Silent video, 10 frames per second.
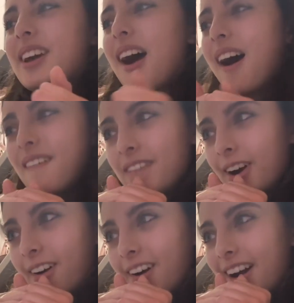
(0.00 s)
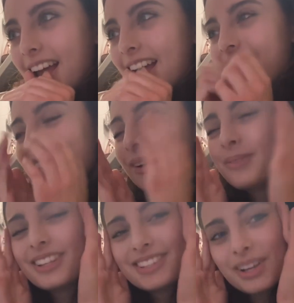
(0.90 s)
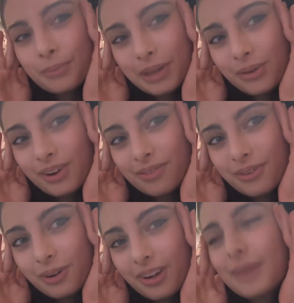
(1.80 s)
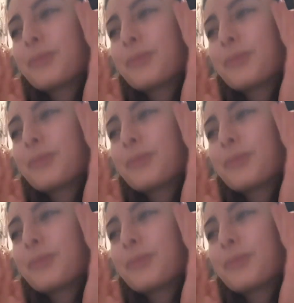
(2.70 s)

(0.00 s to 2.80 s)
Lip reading: cover, and it'll be so beautiful. I'm